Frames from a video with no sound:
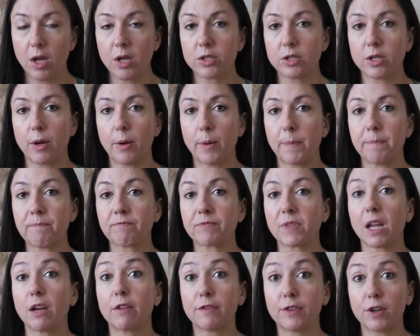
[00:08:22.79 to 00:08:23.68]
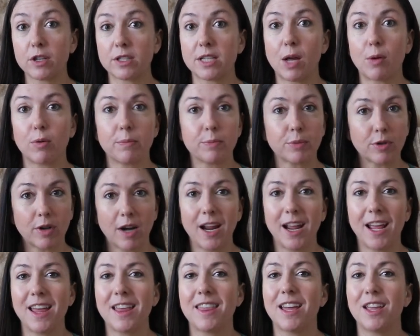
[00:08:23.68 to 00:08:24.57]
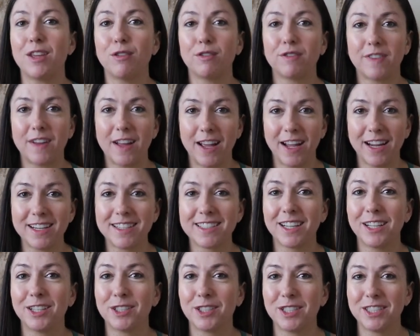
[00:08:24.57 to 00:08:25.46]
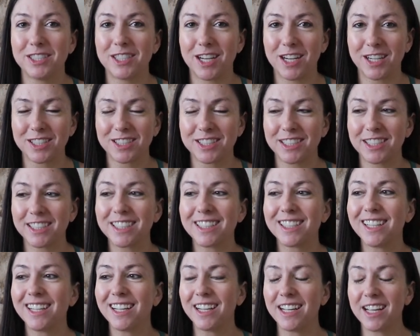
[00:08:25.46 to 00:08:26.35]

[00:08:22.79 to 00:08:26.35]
so first I would pray that you find a good doctor.